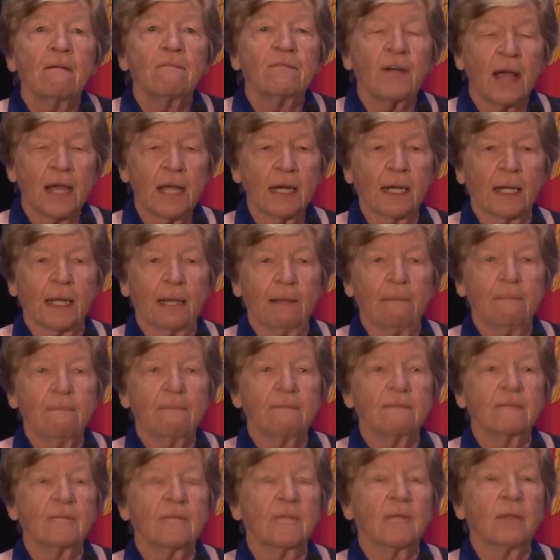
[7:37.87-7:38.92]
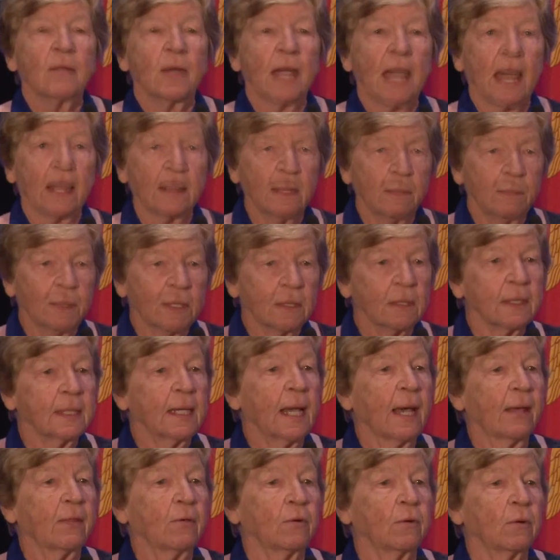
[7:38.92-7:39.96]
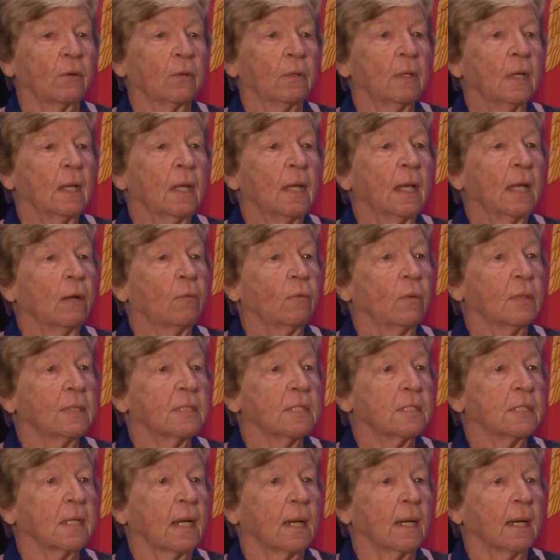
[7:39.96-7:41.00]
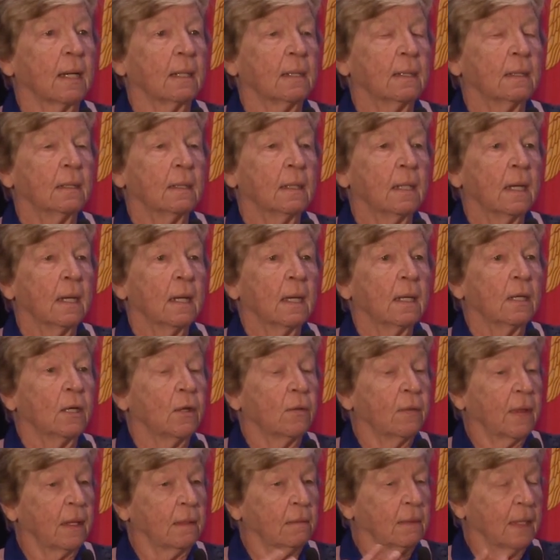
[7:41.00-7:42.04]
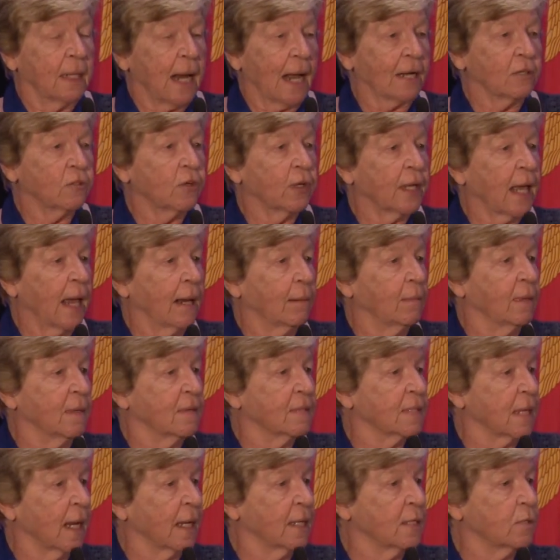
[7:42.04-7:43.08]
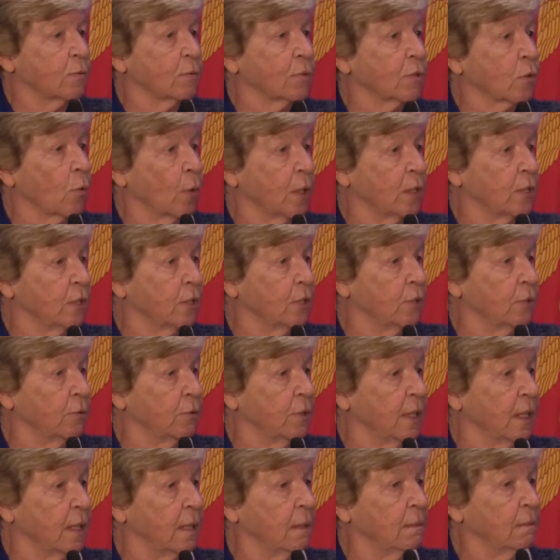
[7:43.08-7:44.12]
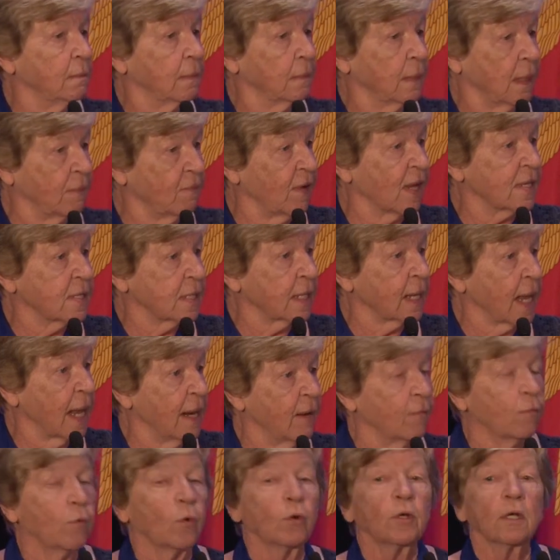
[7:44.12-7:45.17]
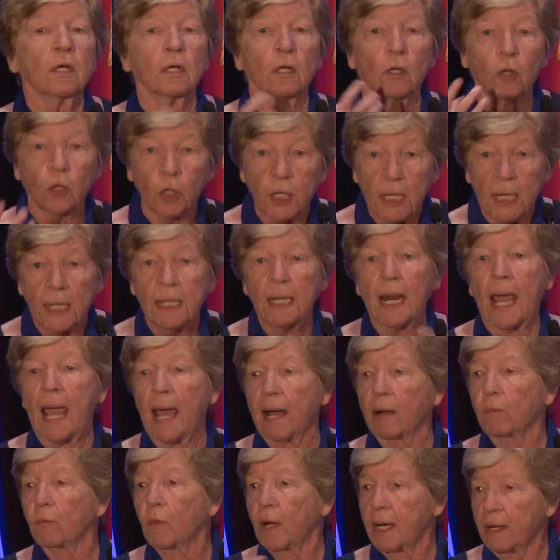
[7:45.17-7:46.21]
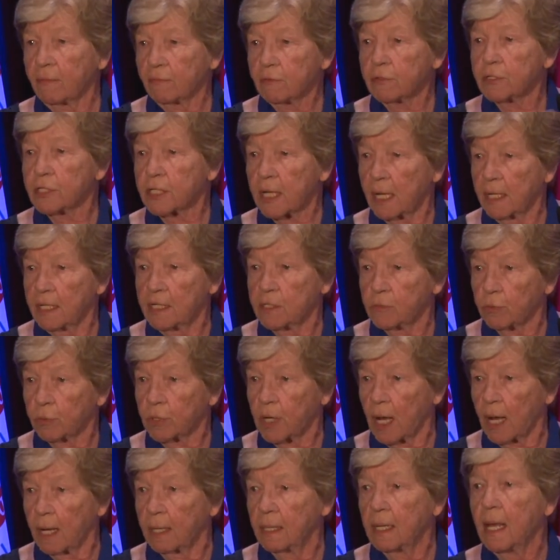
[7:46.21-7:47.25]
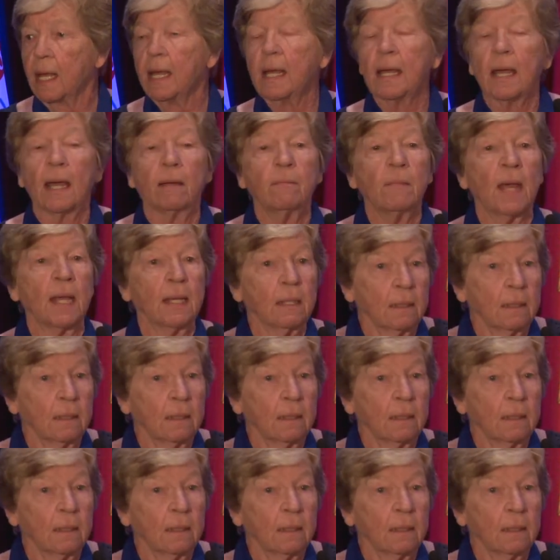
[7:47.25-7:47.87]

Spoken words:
Finally, we had the bill together. It was, the National Academy of Science was going to do the investigative work at looking at whatever studies were done and